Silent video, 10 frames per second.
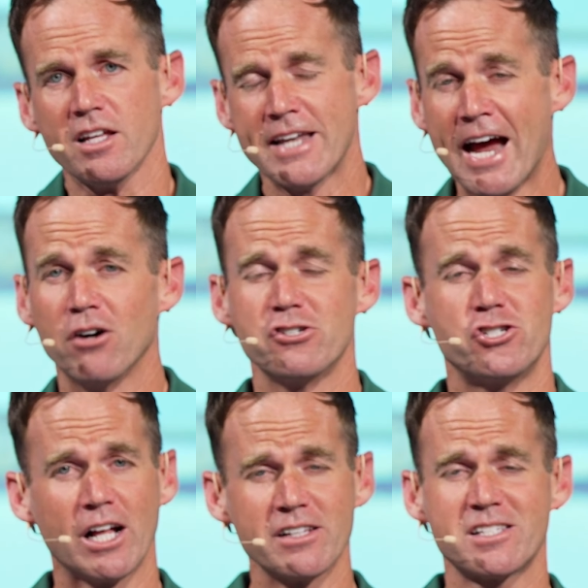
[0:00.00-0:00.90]
Now,
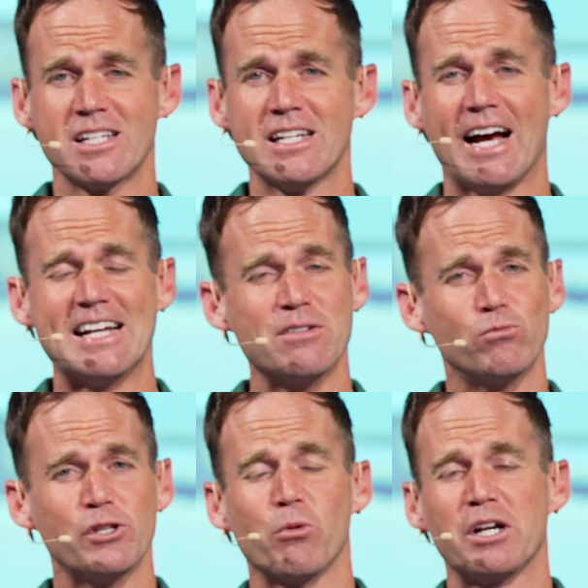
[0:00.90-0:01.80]
jealousy, I
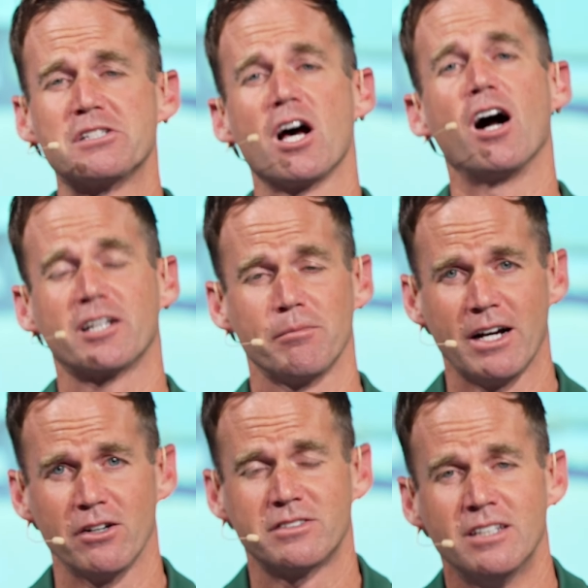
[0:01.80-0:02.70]
didn't really want to talk
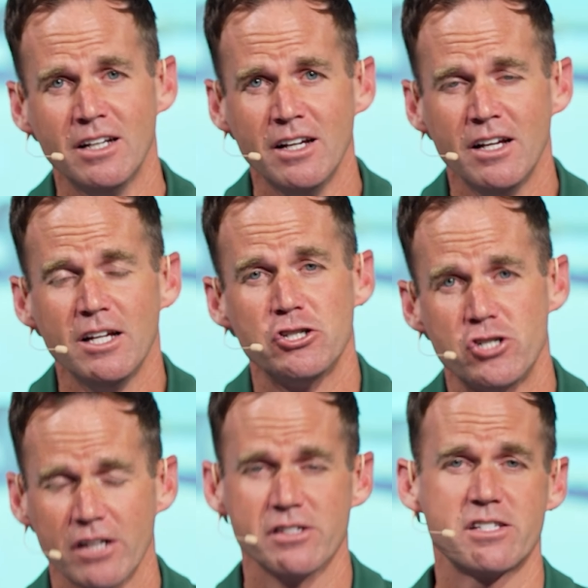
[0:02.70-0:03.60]
about
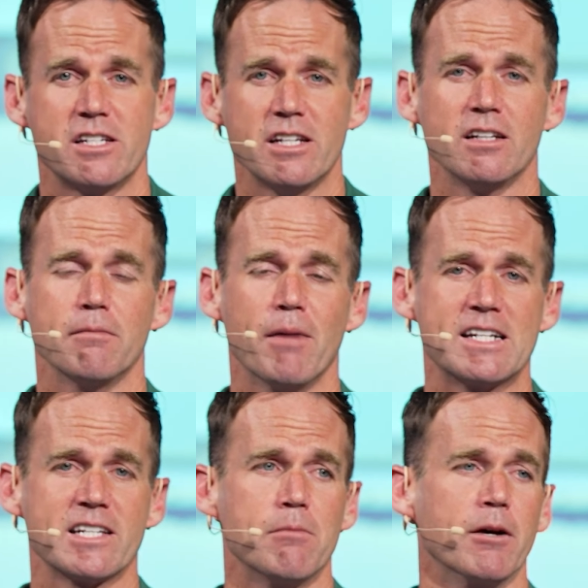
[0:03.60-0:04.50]
jealousy
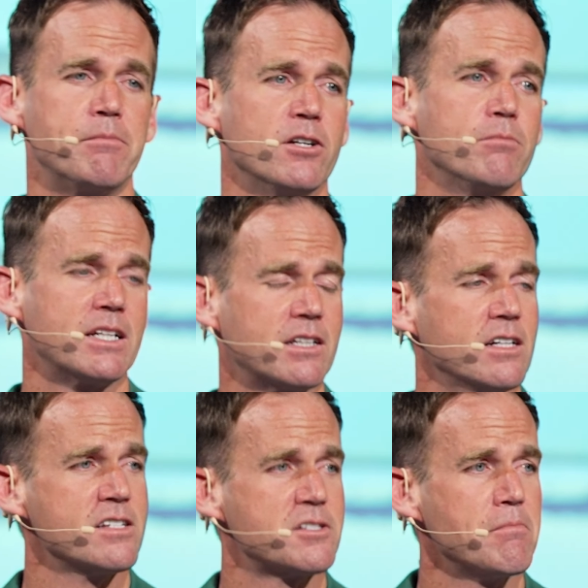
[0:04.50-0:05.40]
my time up here
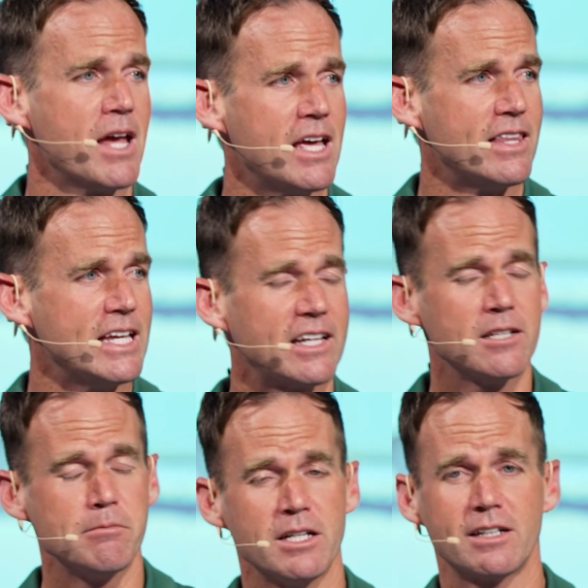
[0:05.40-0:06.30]
because, man, it
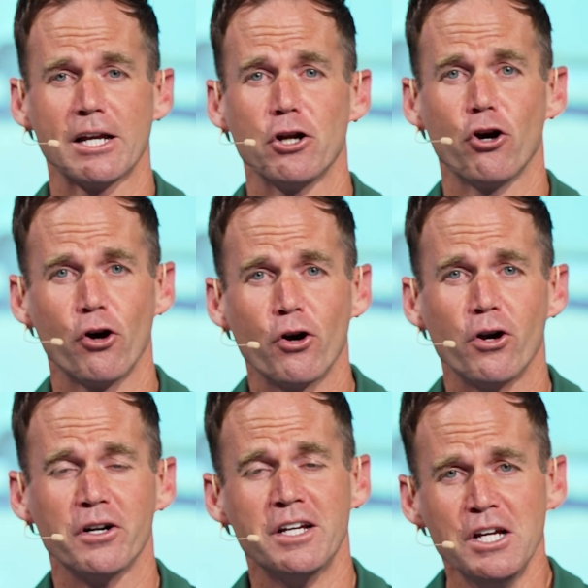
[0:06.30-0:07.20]
can be kind of
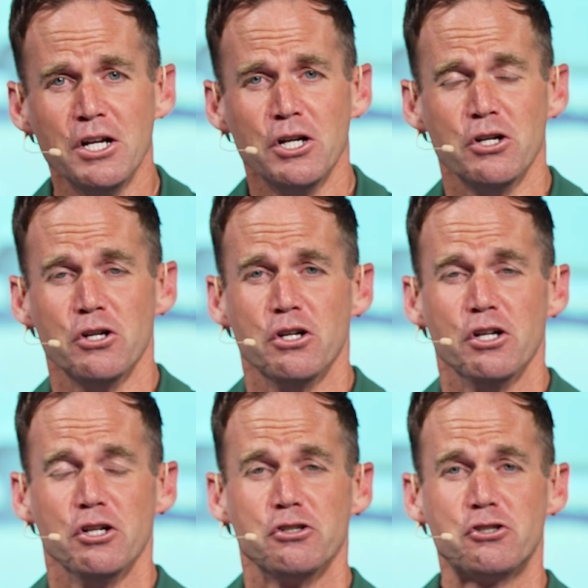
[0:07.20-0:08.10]
hard
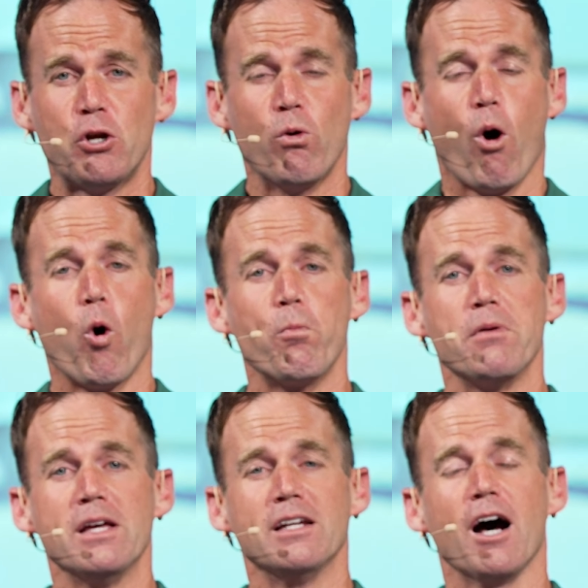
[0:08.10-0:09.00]
to
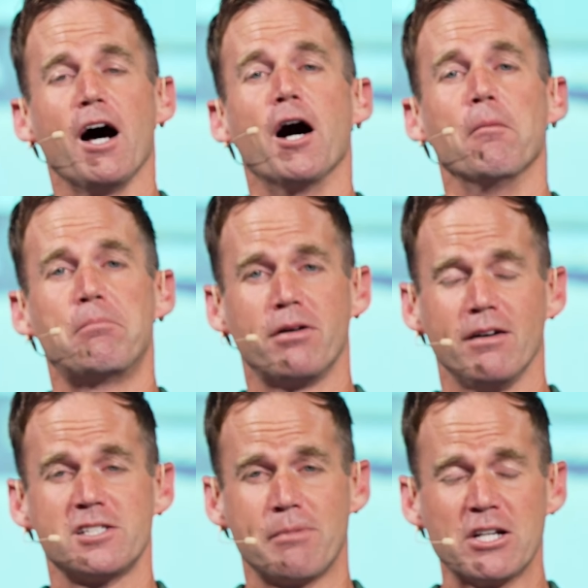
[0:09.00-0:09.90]
open up,
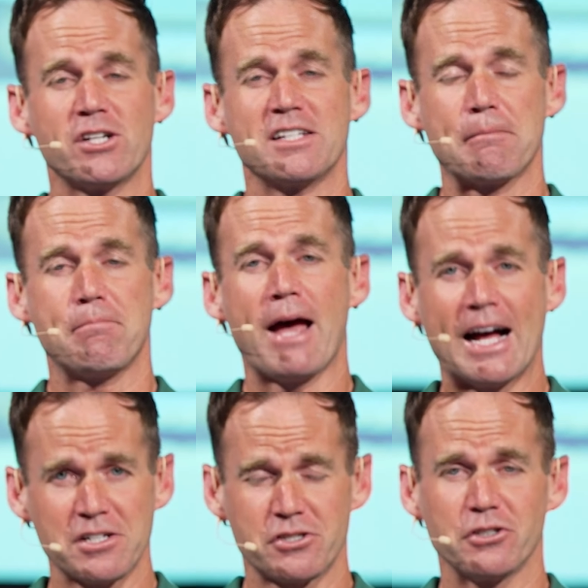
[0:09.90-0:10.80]
especially as a
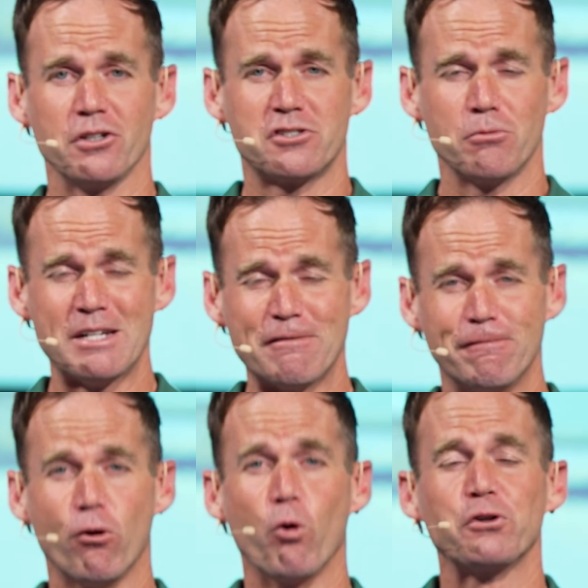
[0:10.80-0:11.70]
pastor, to be
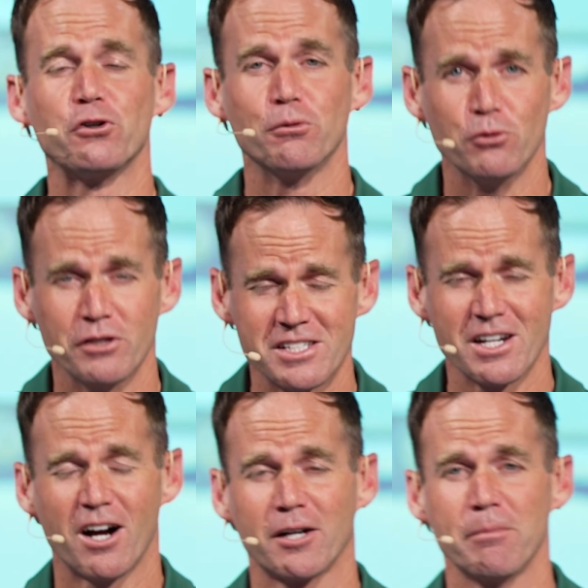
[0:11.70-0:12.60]
vulnerable to
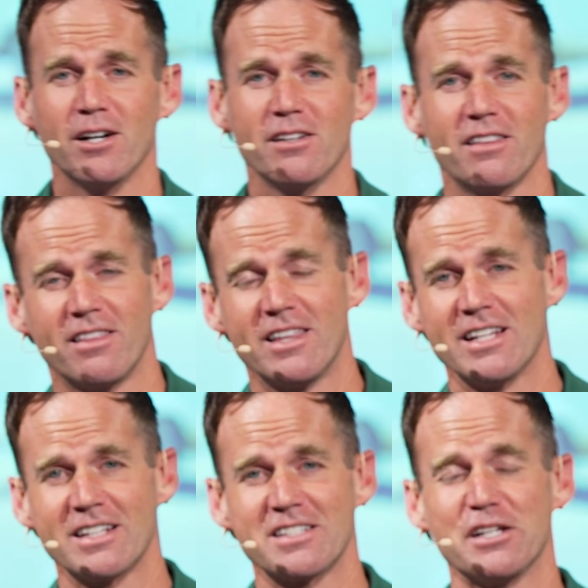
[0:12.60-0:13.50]
talk about
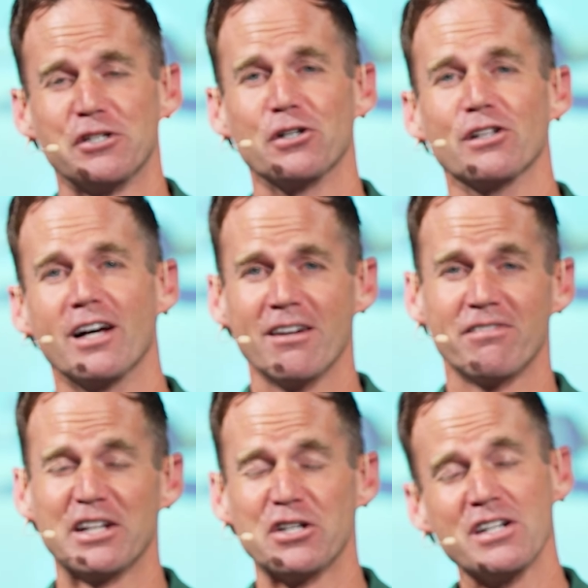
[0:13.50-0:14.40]
things in your
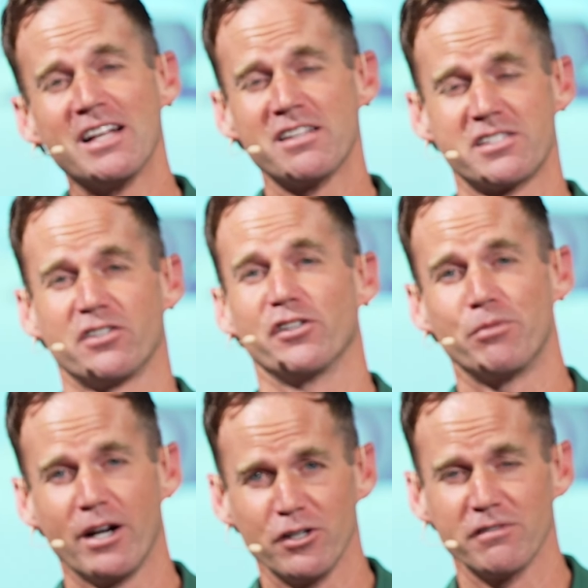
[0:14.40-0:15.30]
life that you're not necessarily
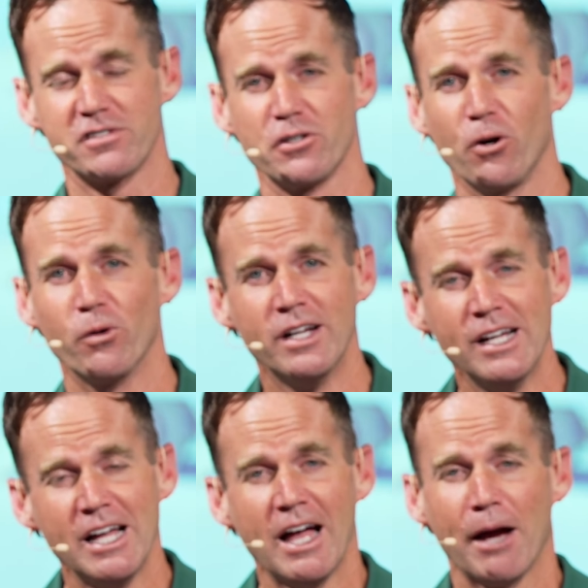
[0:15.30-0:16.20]
proud of. So
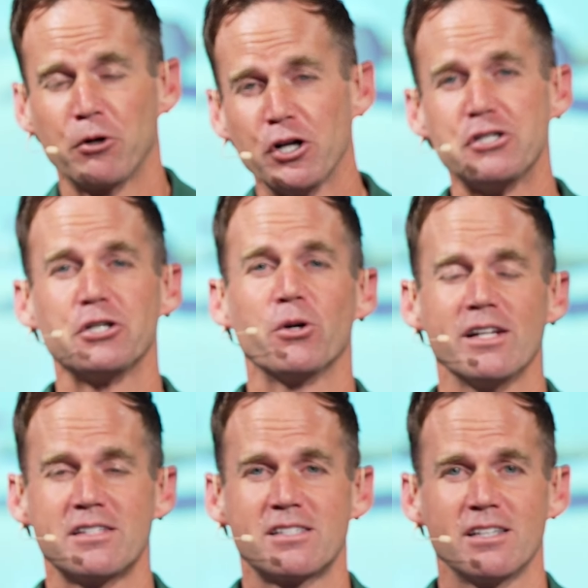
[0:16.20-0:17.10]
I'm going to do
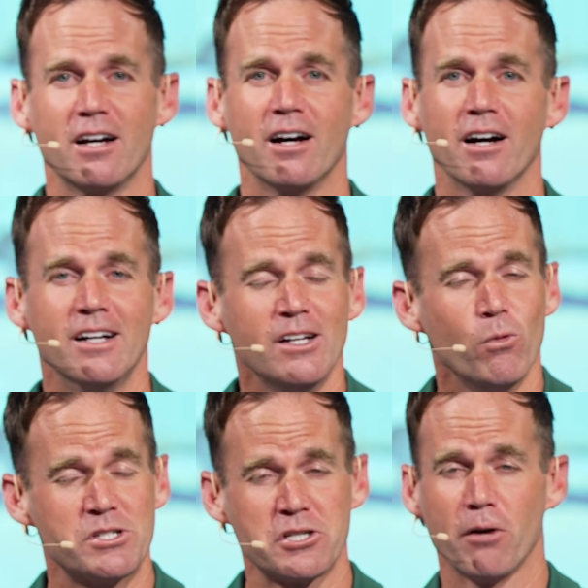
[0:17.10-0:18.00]
it. Uh,
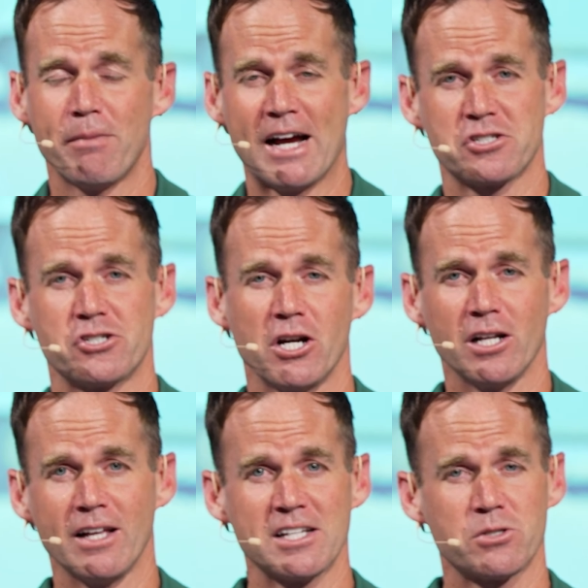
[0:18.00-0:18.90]
we saw Pastor
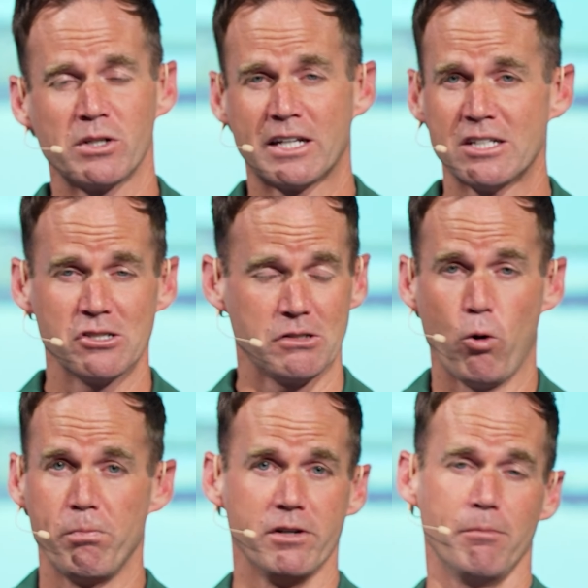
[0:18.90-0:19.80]
John last week. He just
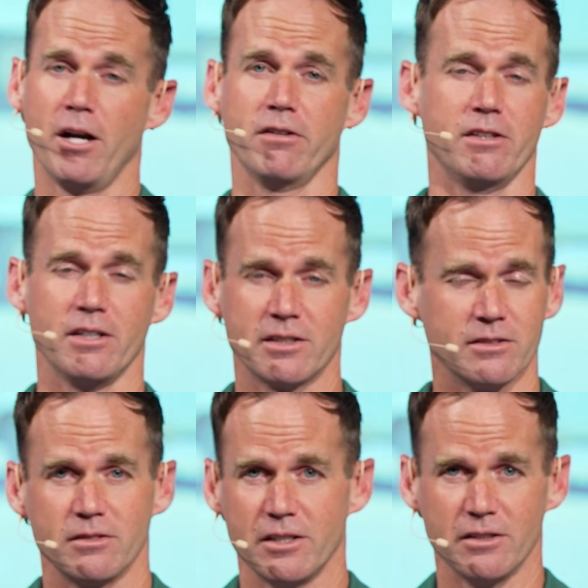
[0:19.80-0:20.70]
opened up everything,
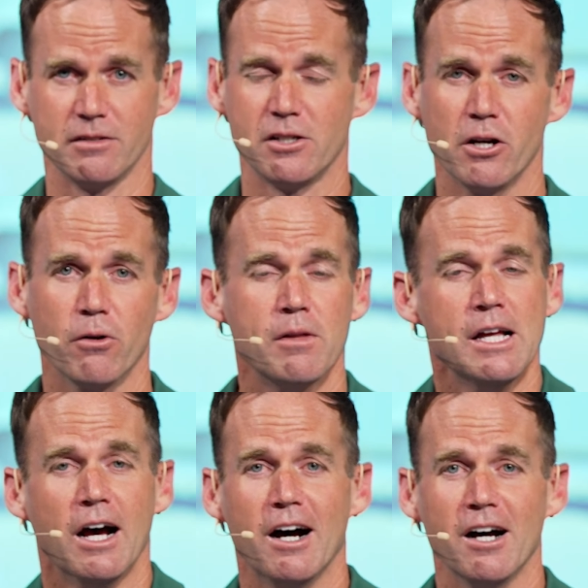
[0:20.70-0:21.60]
and, and you know,
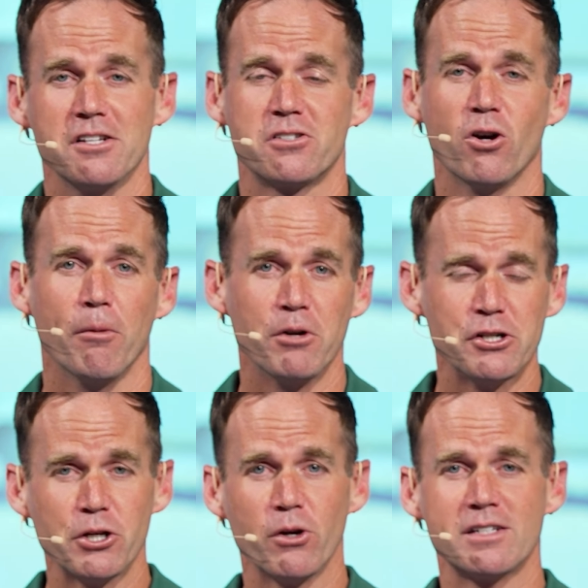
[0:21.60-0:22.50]
uh, so I'm going
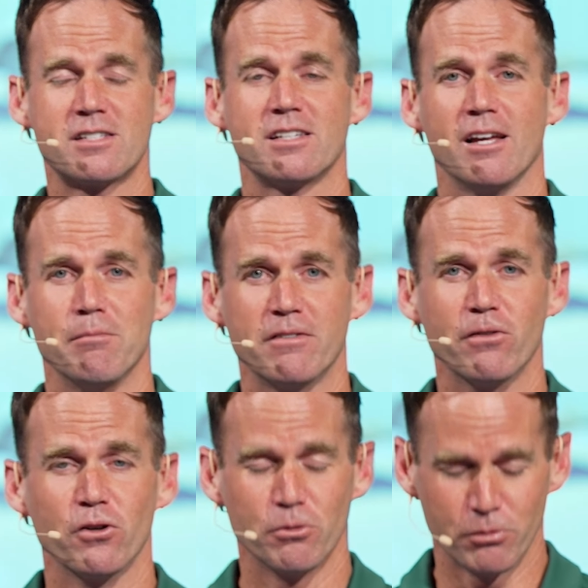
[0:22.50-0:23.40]
to do it and be
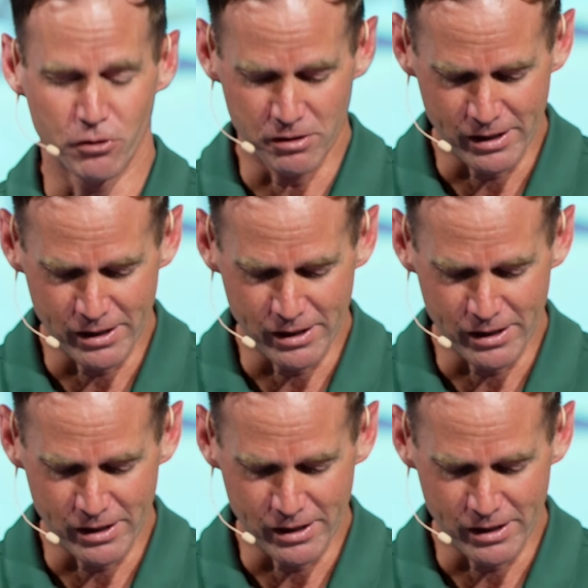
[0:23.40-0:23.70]
vulnerable.